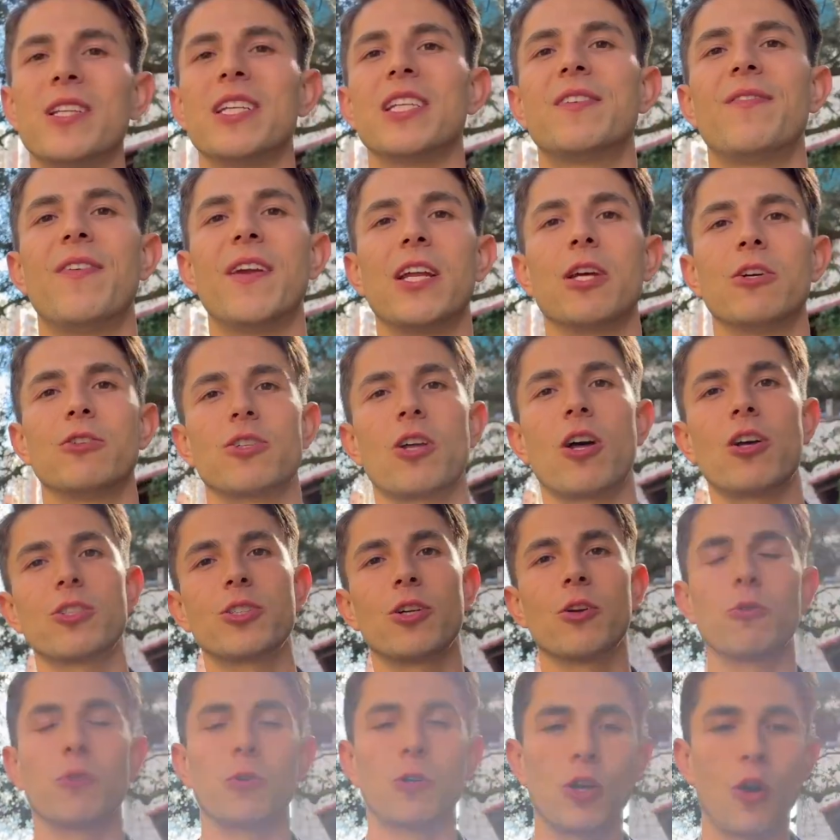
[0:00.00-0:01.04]
this video is
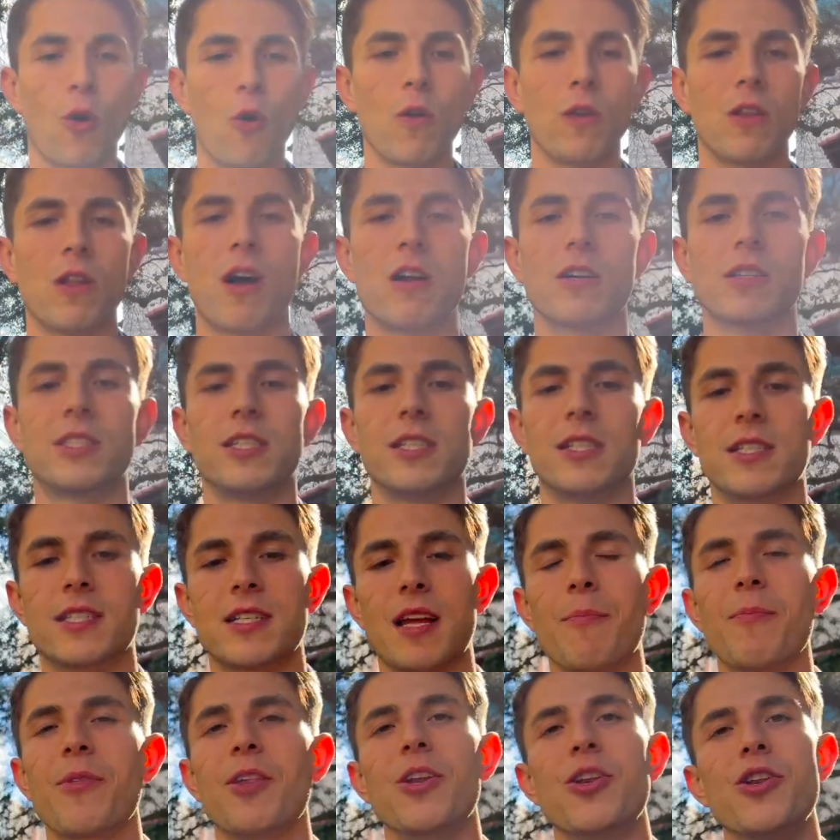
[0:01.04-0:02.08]
also go along to
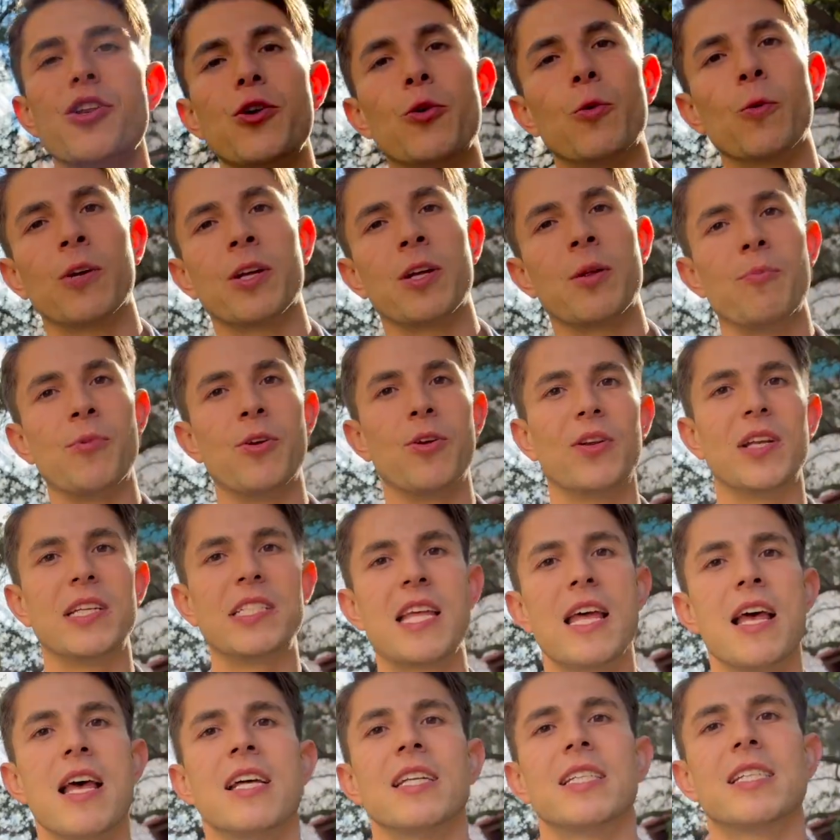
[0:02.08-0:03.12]
some of the newer communities,
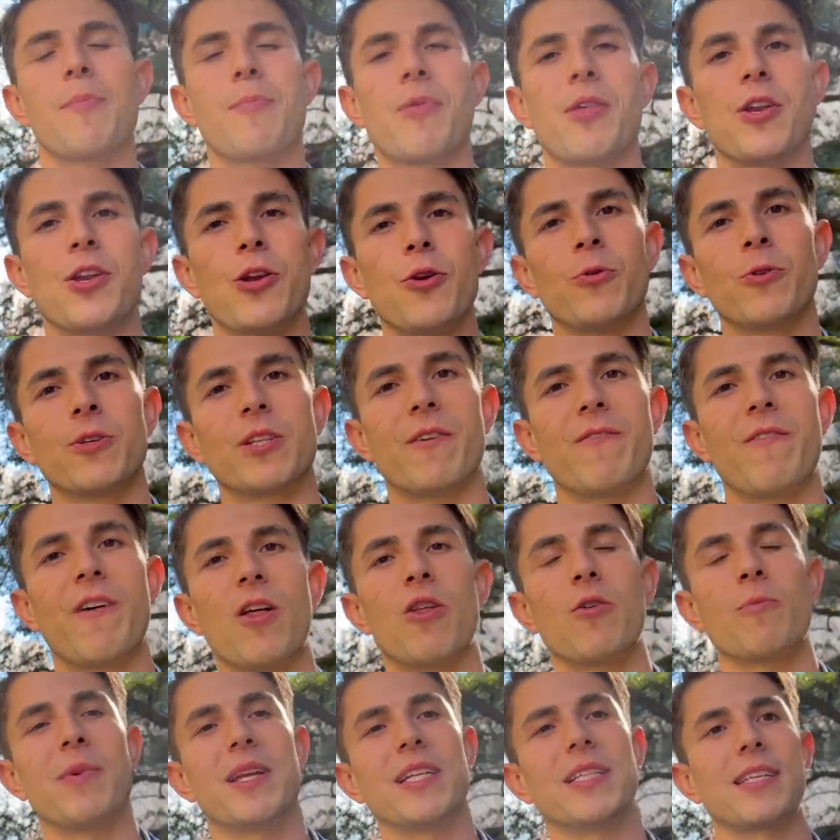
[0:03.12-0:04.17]
some of the newer
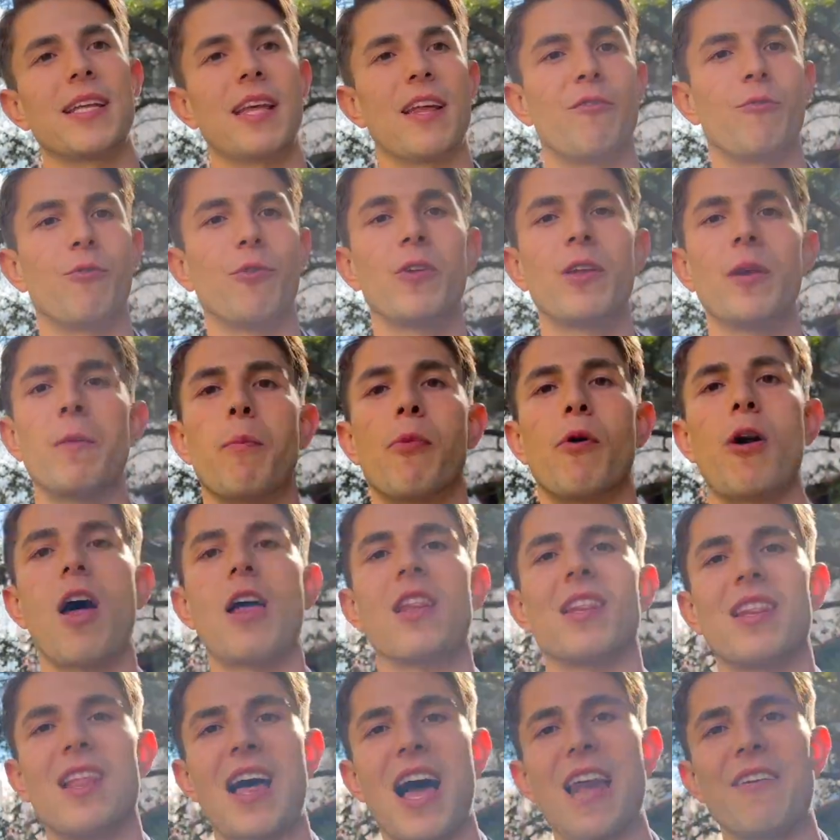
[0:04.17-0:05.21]
developments that have really
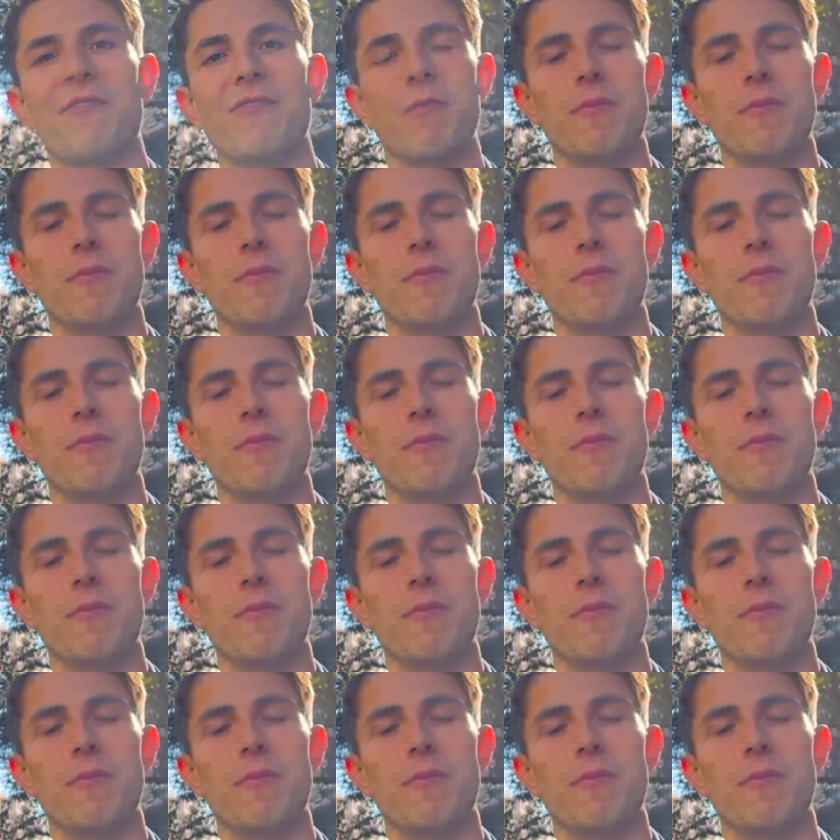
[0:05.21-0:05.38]
brought life